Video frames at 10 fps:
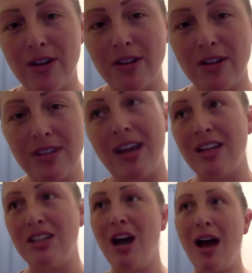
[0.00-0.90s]
first and get
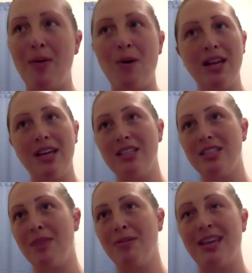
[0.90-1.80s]
a job. I want to get a
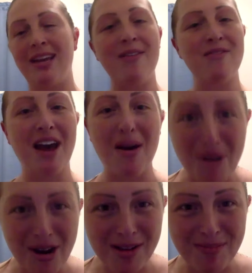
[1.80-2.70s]
job because I never not
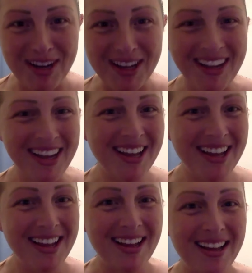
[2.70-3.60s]
worked, but
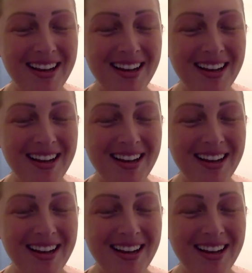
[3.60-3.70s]
yeah,